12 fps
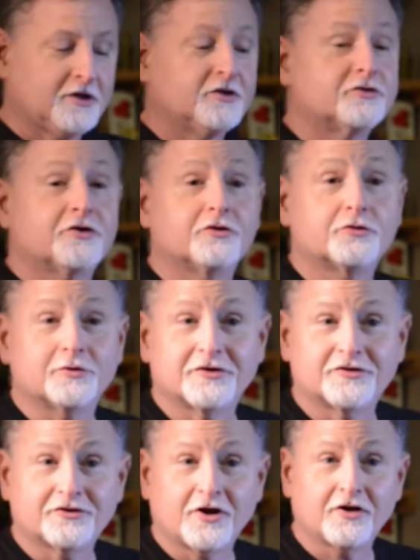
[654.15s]
So to
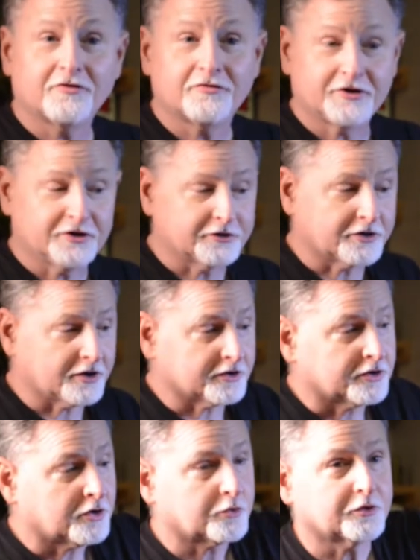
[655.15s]
install the video
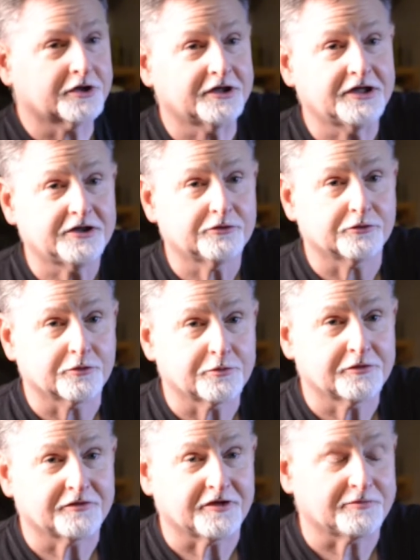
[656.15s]
card, we're going to need to
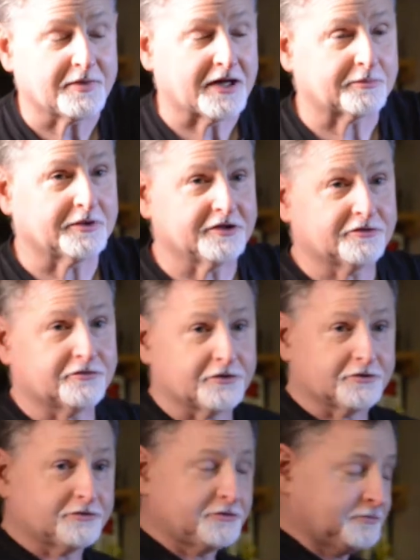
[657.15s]
remove these back plates
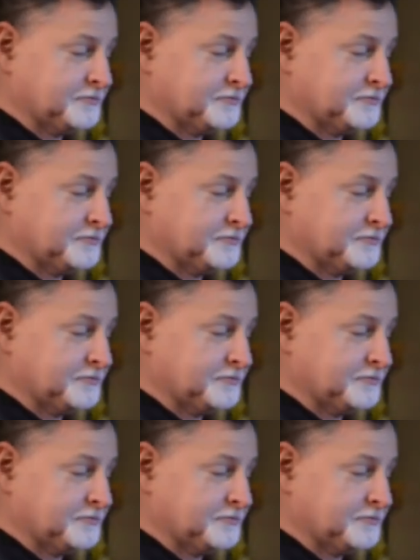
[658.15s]
first.